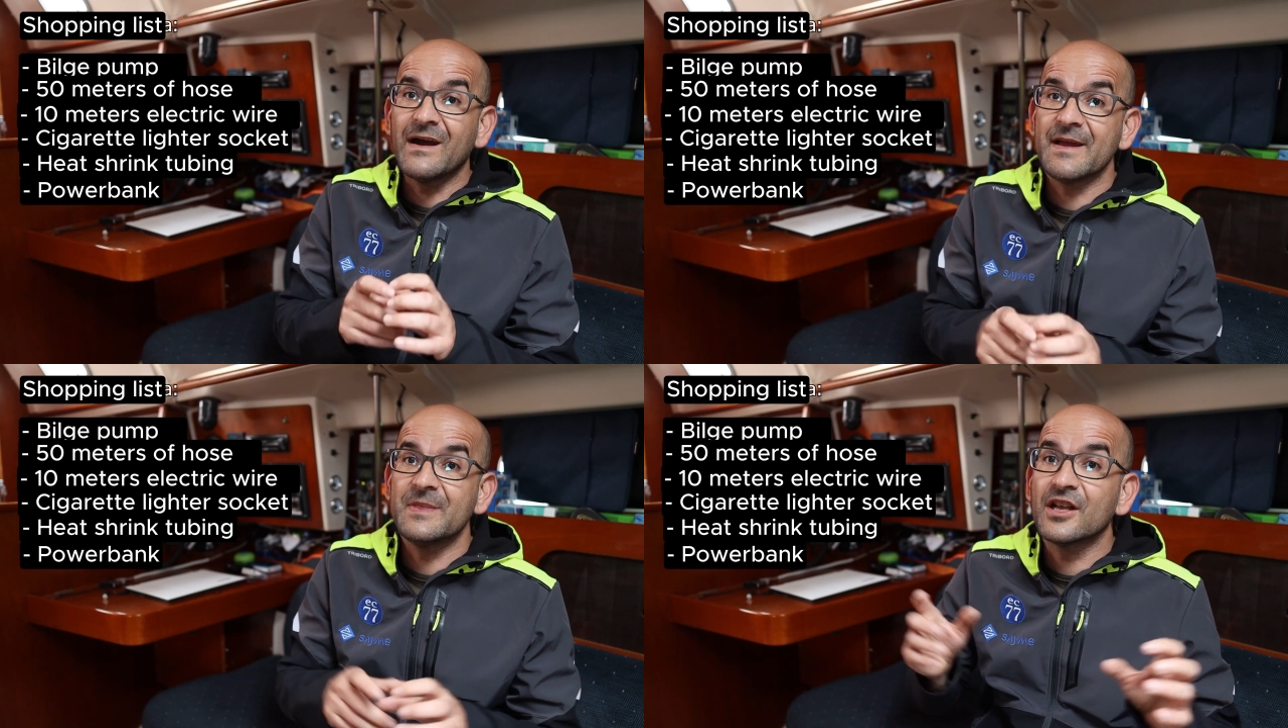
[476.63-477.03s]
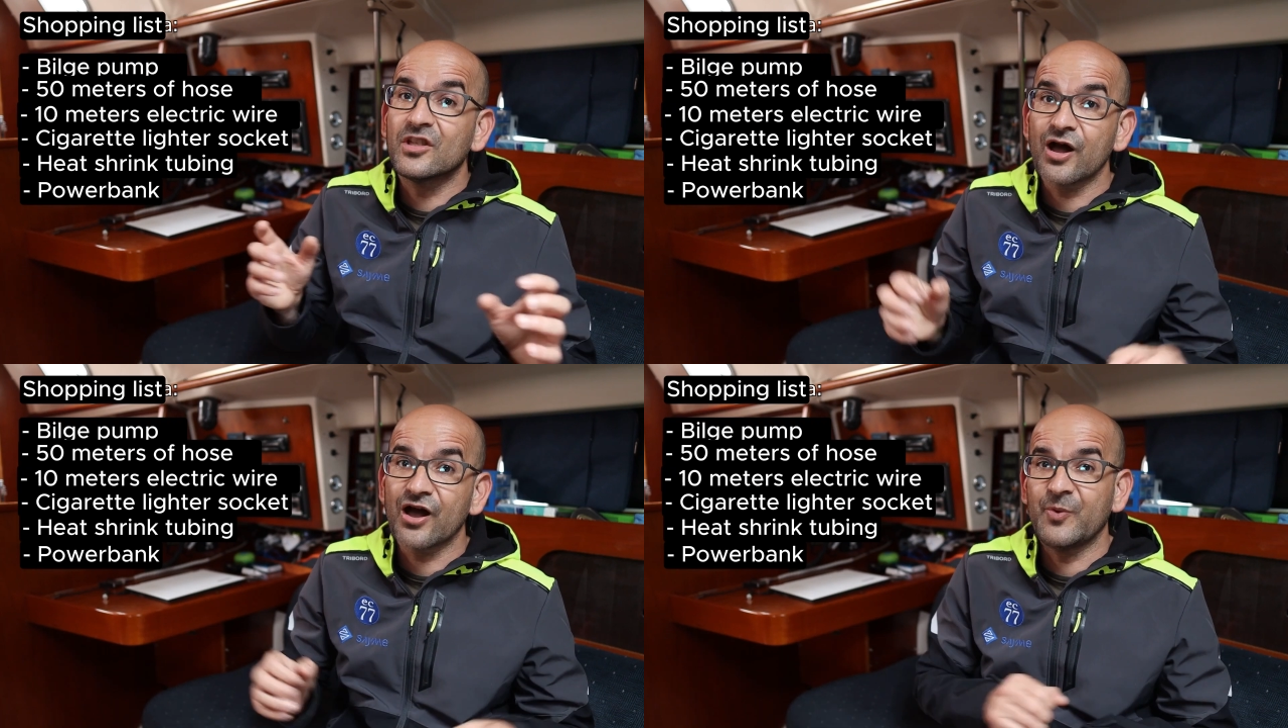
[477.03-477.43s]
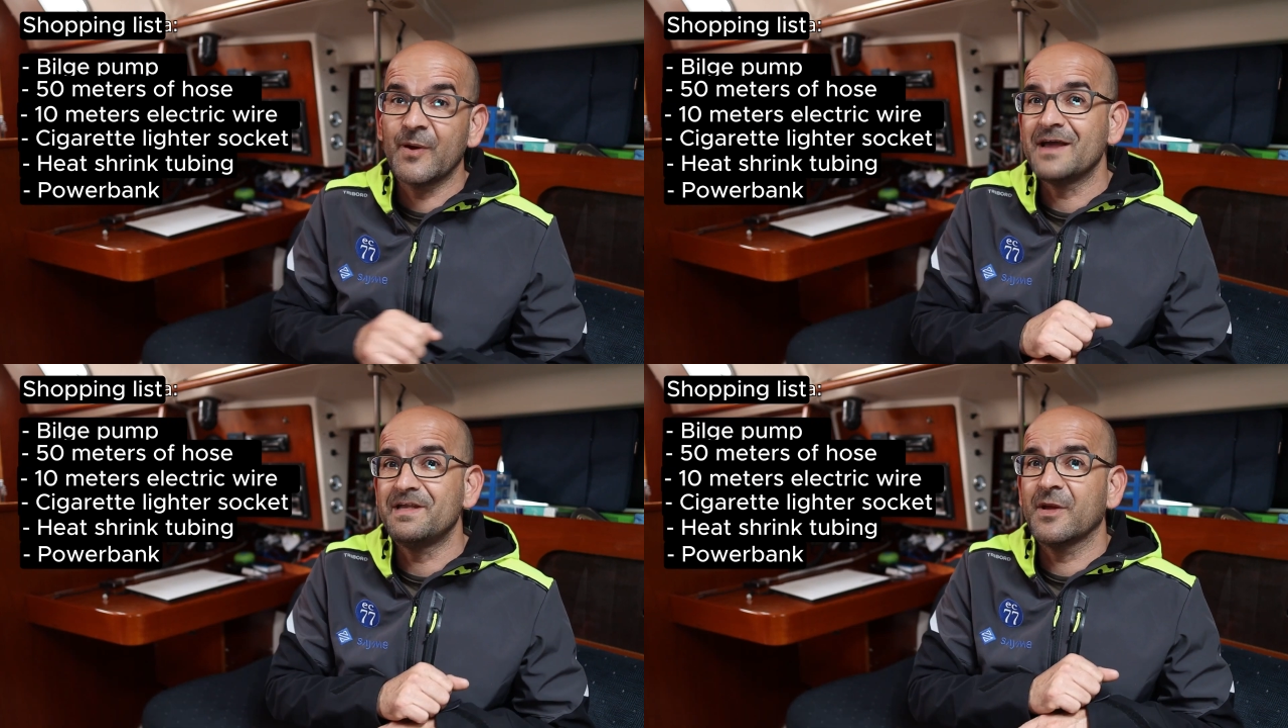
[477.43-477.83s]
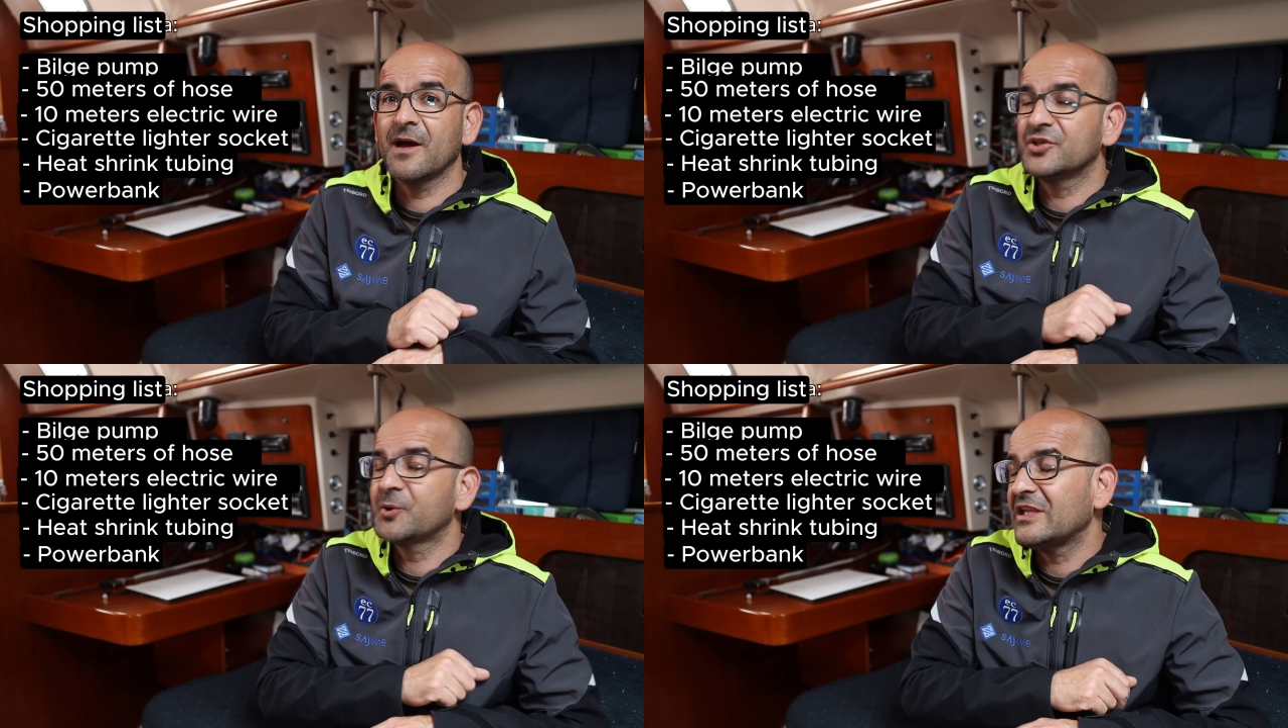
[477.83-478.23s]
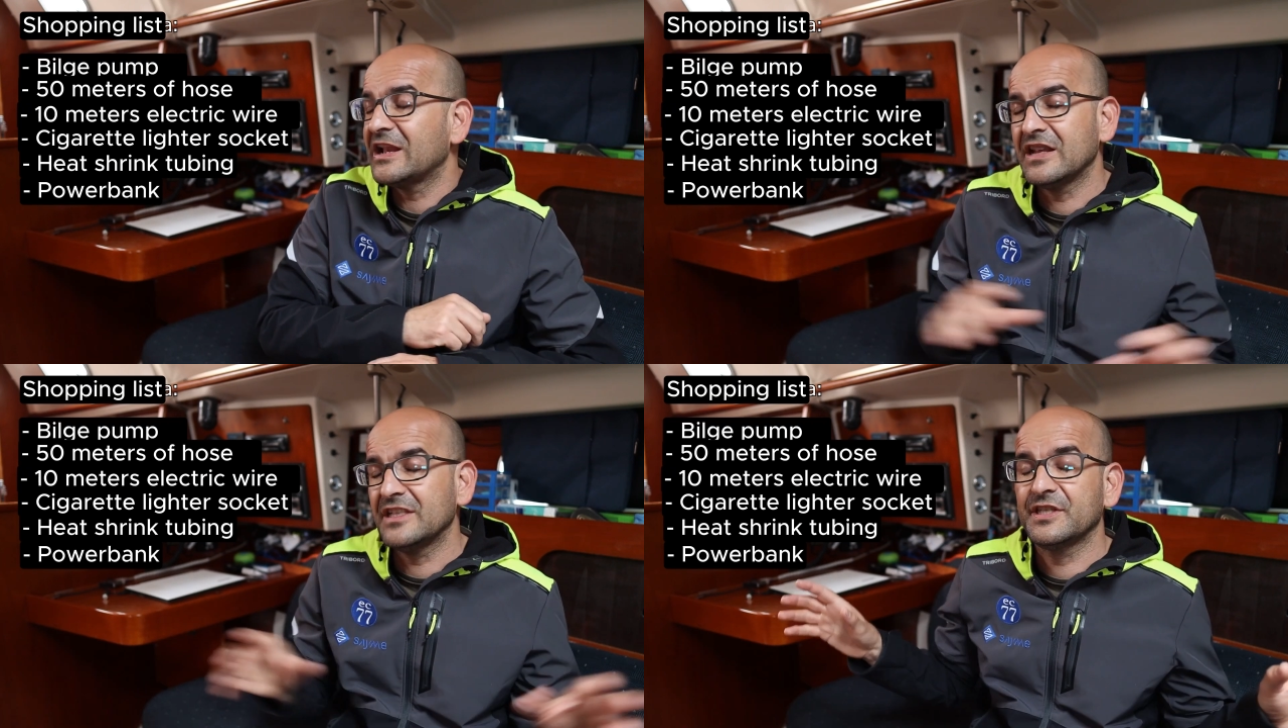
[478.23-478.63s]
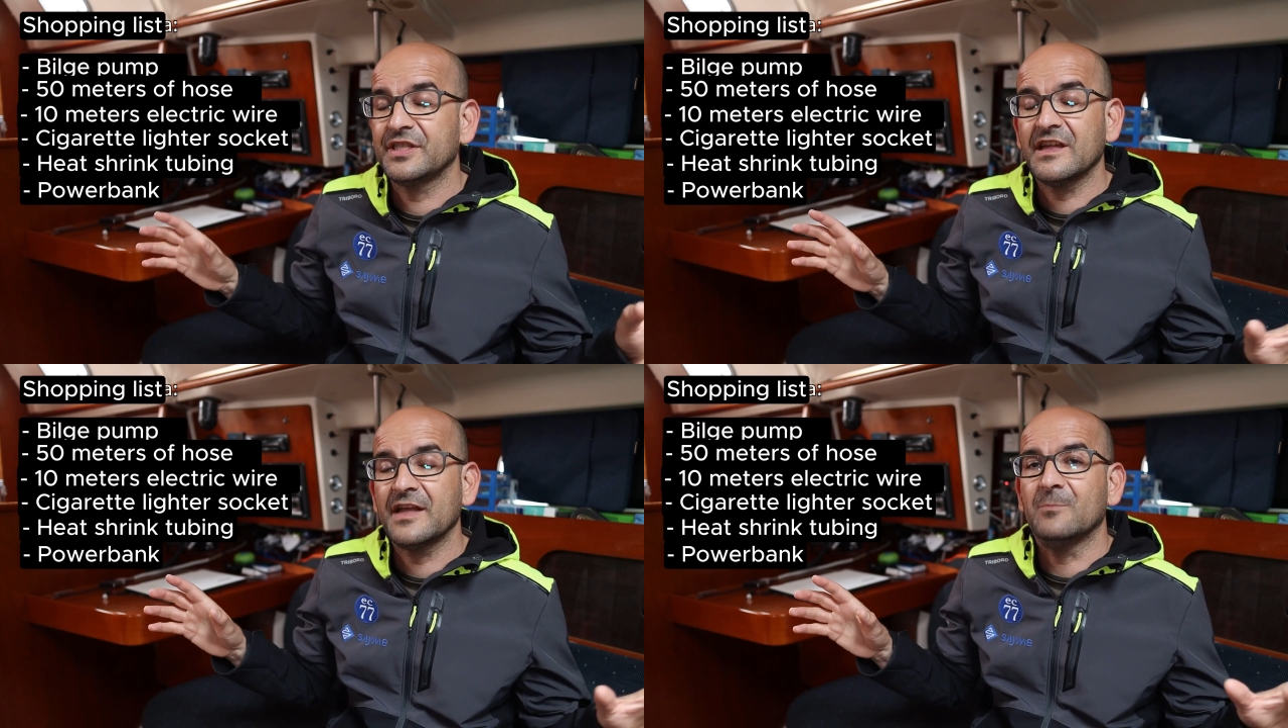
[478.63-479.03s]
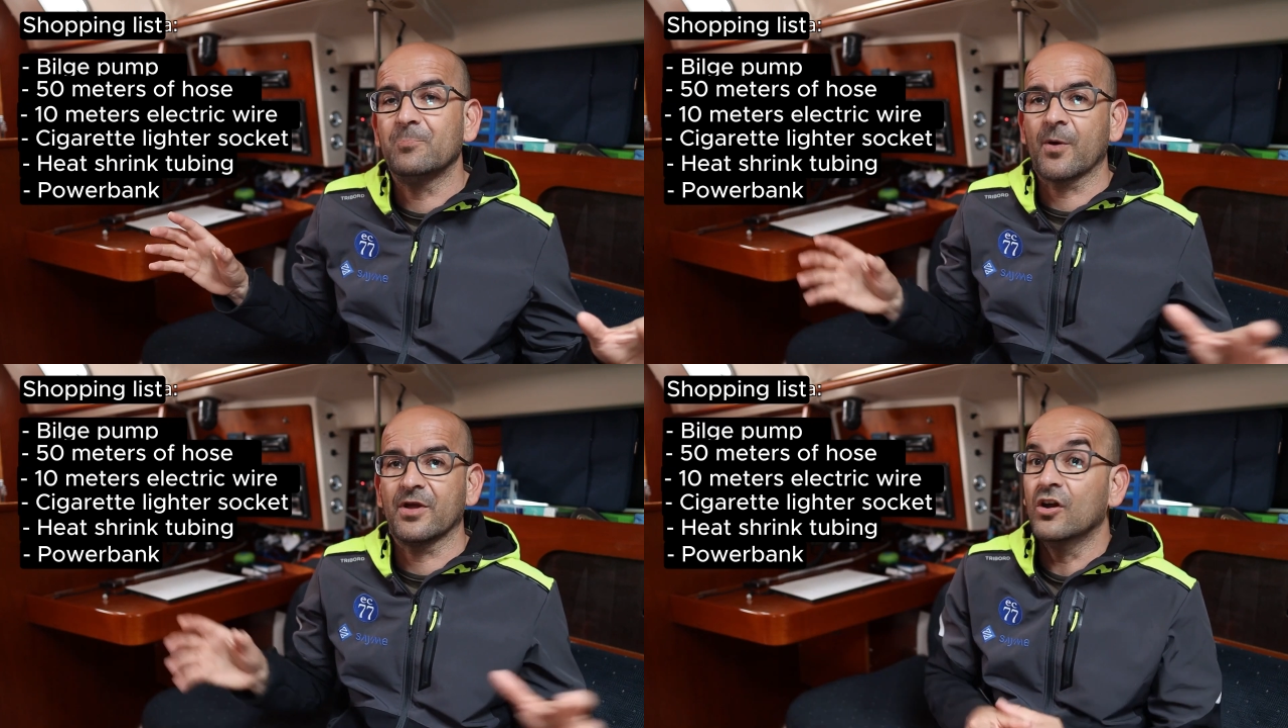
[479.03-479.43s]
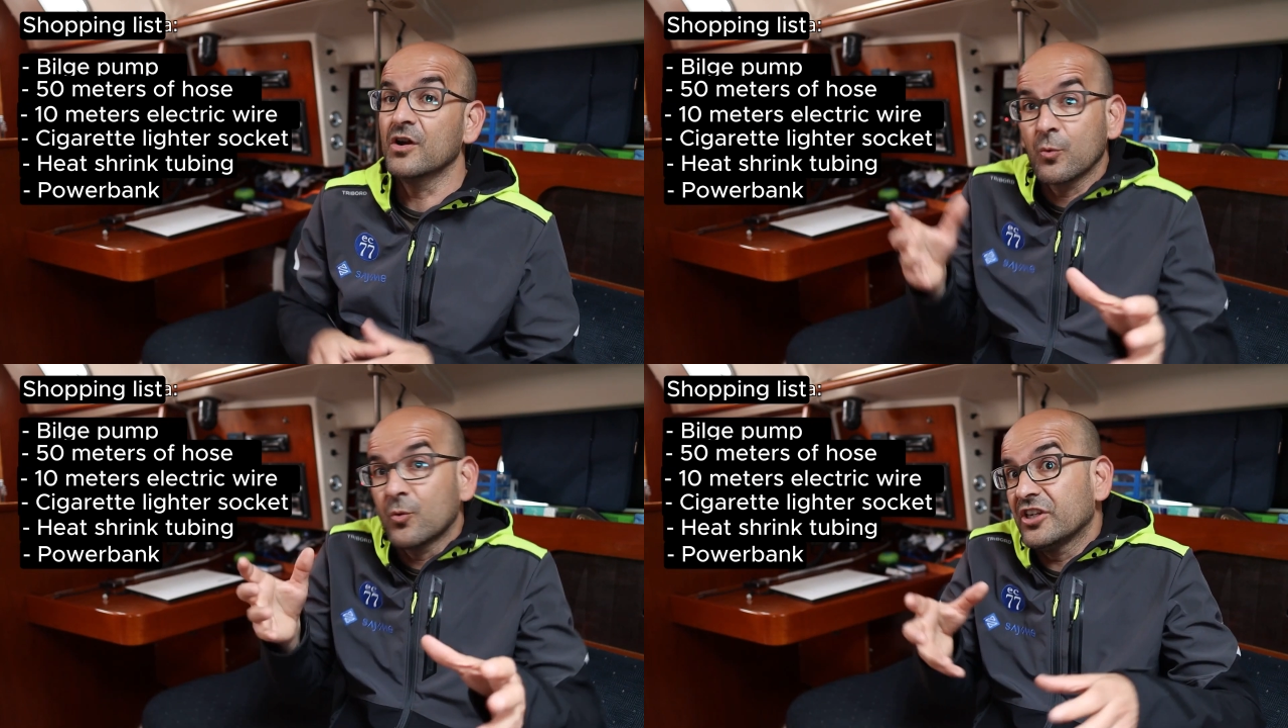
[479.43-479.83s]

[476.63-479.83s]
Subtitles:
even if I have already lost all the electricity on board, or